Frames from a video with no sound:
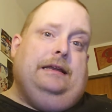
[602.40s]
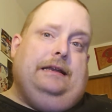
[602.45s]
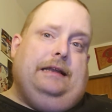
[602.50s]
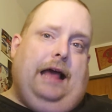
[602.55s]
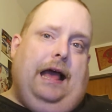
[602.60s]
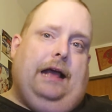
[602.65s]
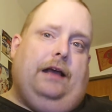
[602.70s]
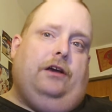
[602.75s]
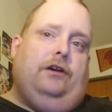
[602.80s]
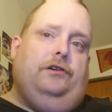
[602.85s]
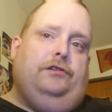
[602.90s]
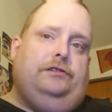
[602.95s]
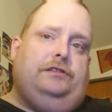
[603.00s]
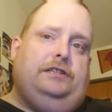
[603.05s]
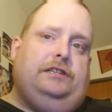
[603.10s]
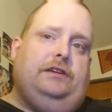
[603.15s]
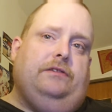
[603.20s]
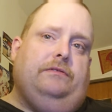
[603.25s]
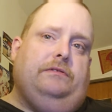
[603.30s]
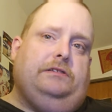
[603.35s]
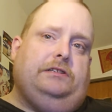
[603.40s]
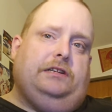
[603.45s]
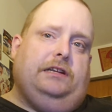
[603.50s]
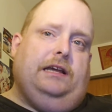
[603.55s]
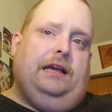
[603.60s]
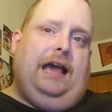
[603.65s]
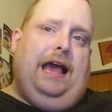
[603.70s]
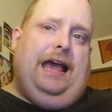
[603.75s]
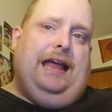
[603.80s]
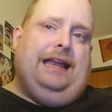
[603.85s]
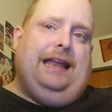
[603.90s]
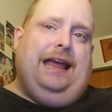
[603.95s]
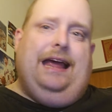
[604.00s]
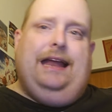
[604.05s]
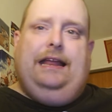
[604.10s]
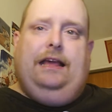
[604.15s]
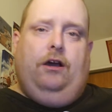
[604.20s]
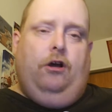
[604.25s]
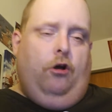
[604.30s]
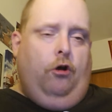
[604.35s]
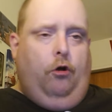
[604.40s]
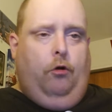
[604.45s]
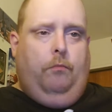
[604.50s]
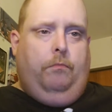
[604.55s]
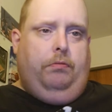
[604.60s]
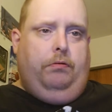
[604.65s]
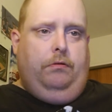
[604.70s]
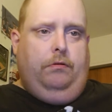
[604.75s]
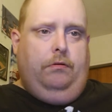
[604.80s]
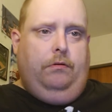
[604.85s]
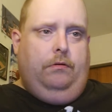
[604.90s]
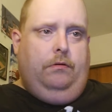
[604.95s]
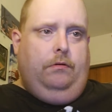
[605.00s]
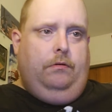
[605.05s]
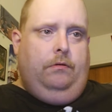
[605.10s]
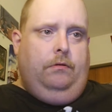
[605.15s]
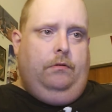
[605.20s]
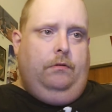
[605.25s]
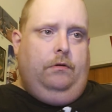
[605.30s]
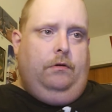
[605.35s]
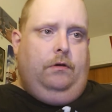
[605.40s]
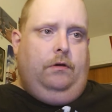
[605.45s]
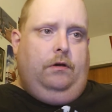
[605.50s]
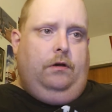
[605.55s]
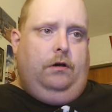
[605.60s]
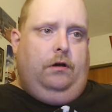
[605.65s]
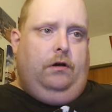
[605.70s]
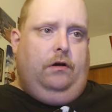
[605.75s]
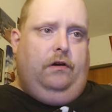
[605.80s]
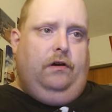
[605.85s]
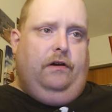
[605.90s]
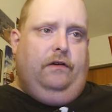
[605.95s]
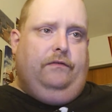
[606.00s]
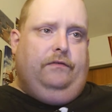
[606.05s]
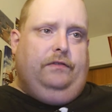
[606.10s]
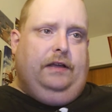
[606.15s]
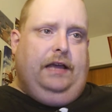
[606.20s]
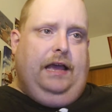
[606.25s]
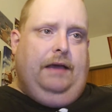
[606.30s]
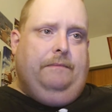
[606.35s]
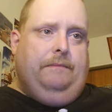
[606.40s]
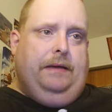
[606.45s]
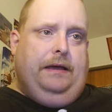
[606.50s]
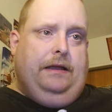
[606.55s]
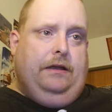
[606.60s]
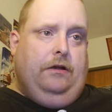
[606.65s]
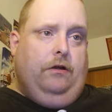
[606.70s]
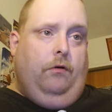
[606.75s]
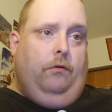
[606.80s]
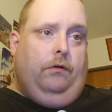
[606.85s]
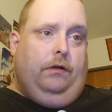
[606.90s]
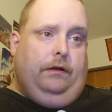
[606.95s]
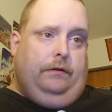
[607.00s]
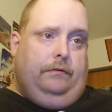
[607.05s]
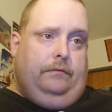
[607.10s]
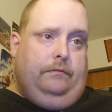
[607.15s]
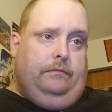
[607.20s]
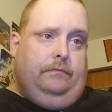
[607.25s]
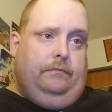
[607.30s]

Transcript: that could seriously end any hope of the game being in Oakland.